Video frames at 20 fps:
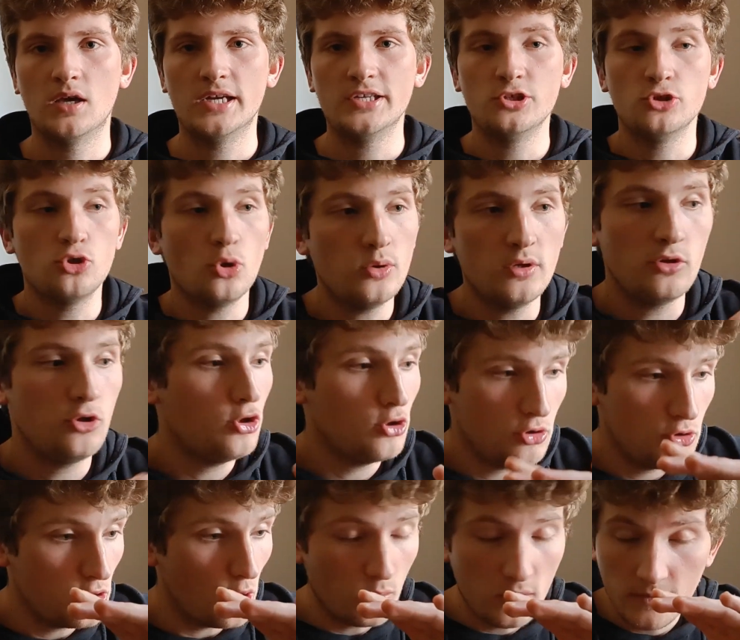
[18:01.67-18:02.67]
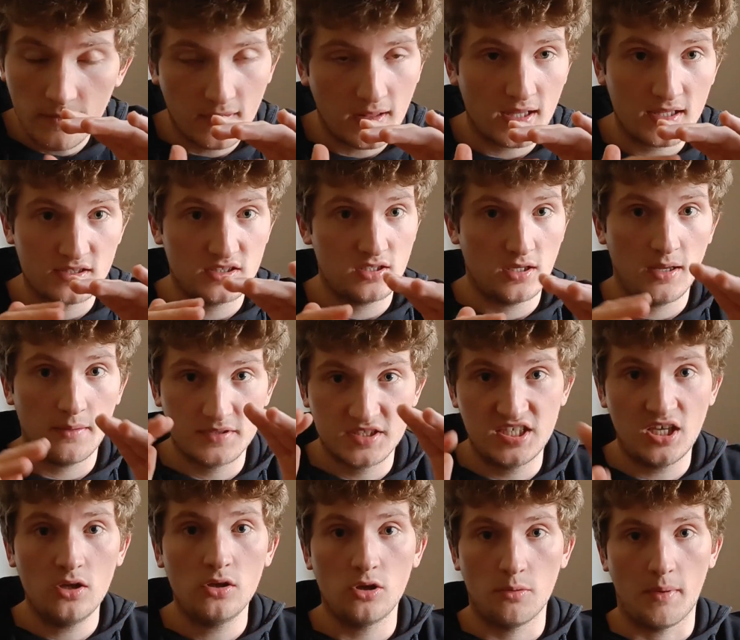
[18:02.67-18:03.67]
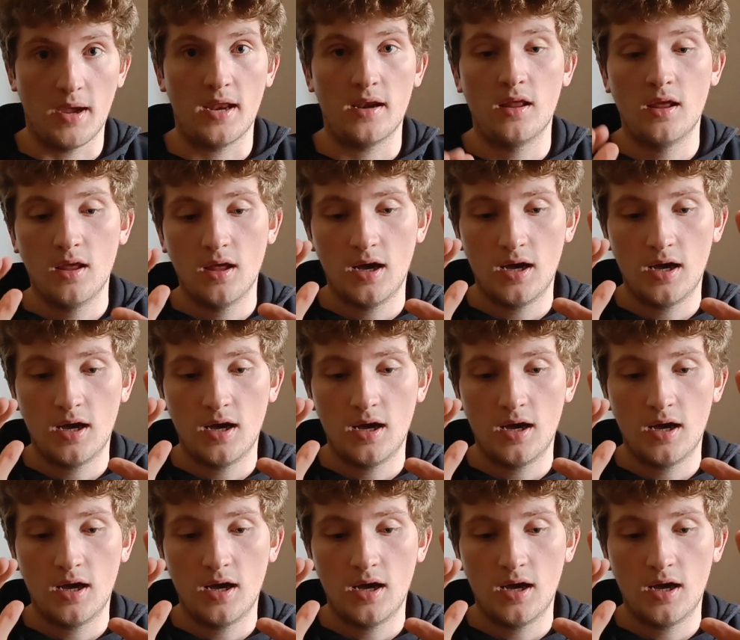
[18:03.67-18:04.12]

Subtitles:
You don't even. I'll tell you, man.